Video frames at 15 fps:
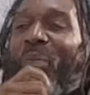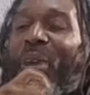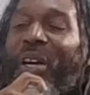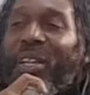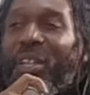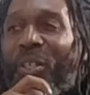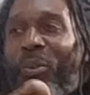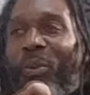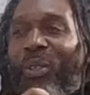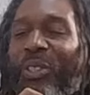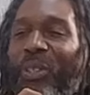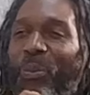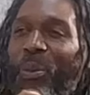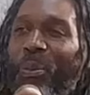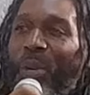my heroes,
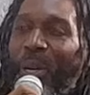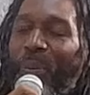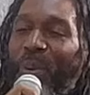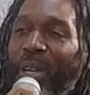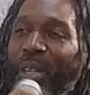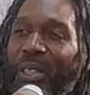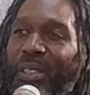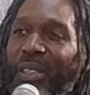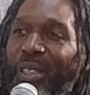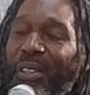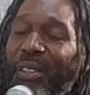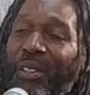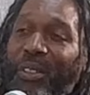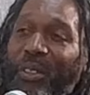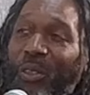the people I paid
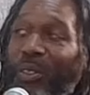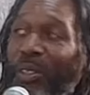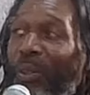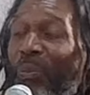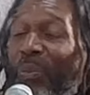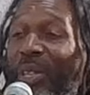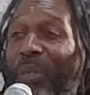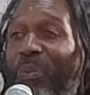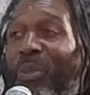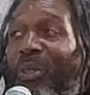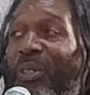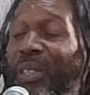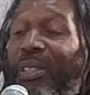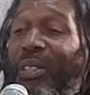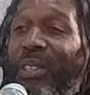attention to me,
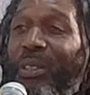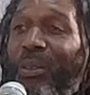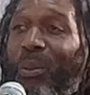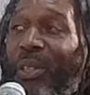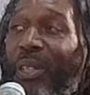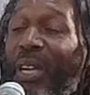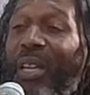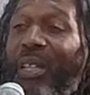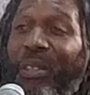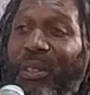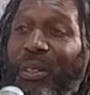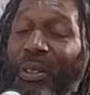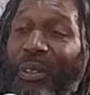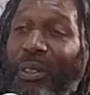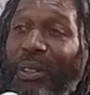musicians were
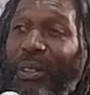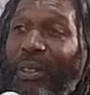gangsters.